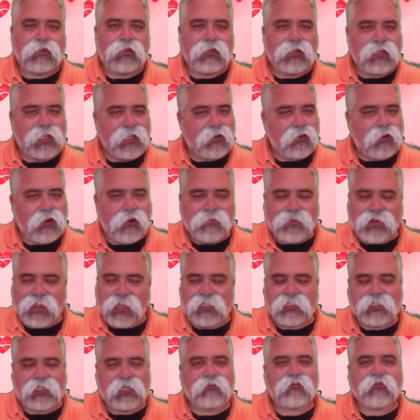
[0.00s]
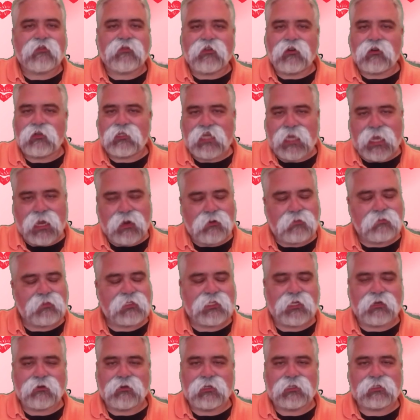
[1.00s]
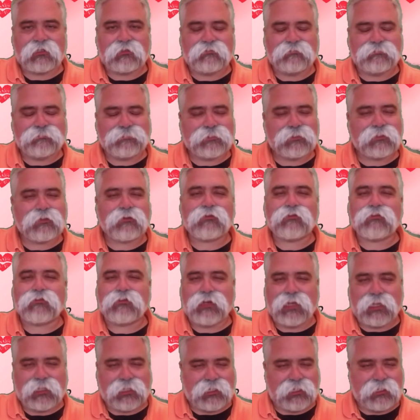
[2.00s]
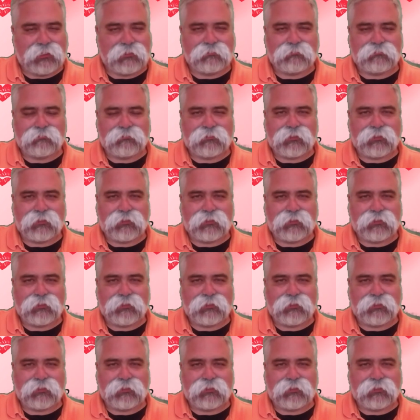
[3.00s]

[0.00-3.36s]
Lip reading: LitRPG Reverse Harem series. Really?